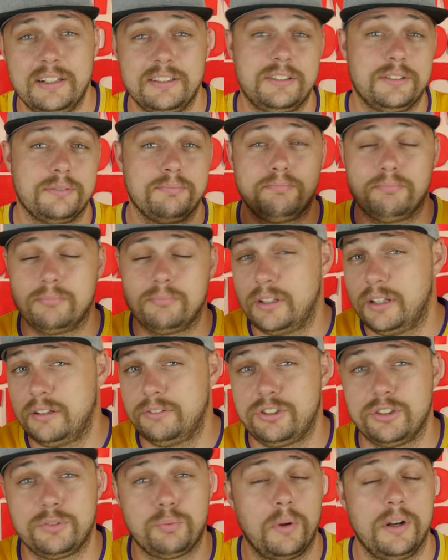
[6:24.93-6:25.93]
It's
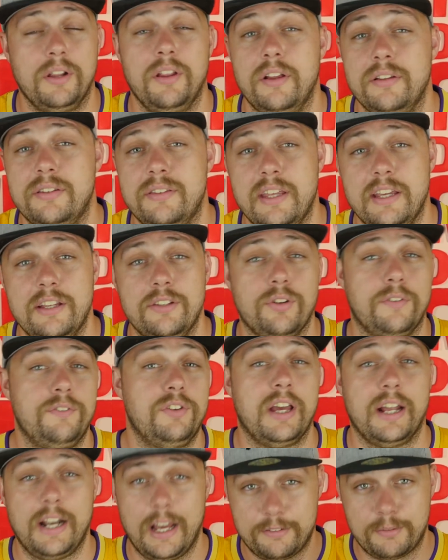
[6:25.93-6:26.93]
just one of those things where you're
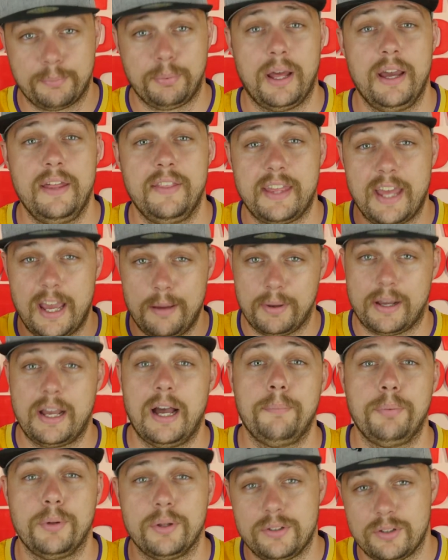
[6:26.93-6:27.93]
going to have to play the game a
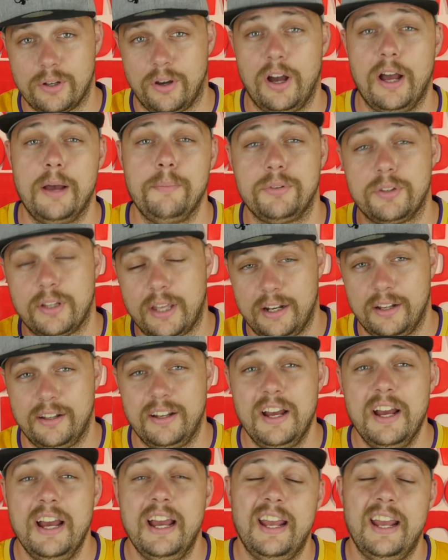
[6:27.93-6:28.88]
couple of times to get it.